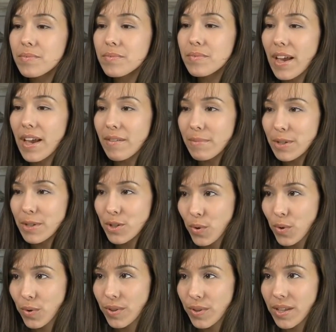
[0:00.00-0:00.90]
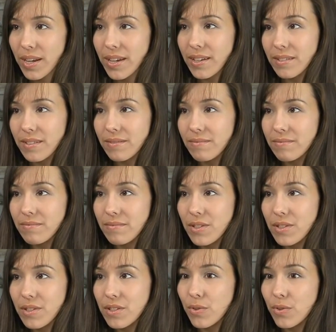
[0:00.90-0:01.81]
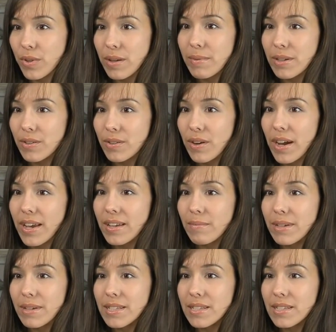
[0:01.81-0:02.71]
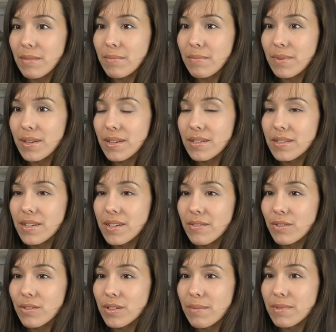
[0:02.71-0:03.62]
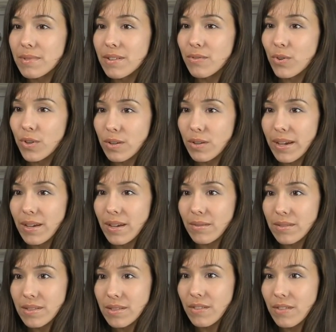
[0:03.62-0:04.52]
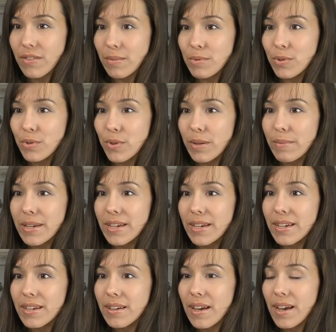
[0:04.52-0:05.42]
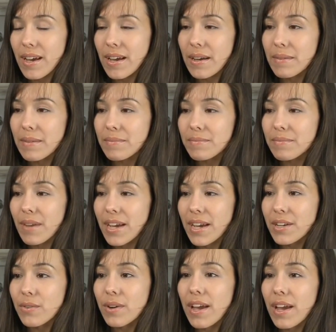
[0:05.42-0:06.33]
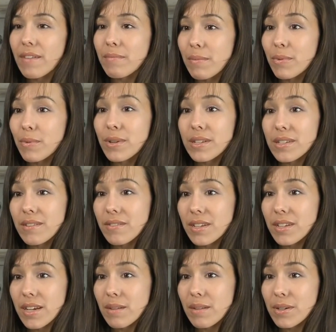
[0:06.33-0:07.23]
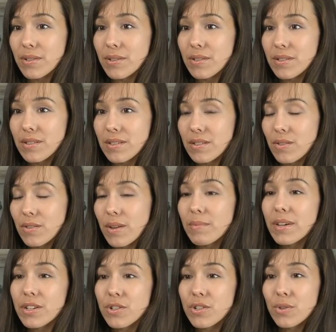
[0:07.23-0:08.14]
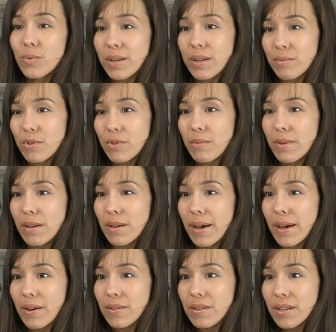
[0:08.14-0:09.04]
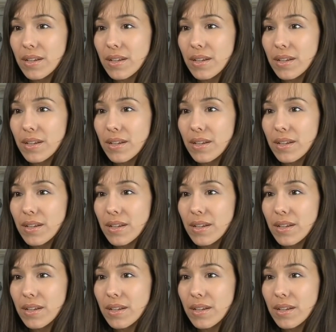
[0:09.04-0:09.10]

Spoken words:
I've been told that I scream and cry in my sleep, and several times I've woken myself up screaming. I don't have memories of the nightmares, so I'm not sure what I'm dreaming about.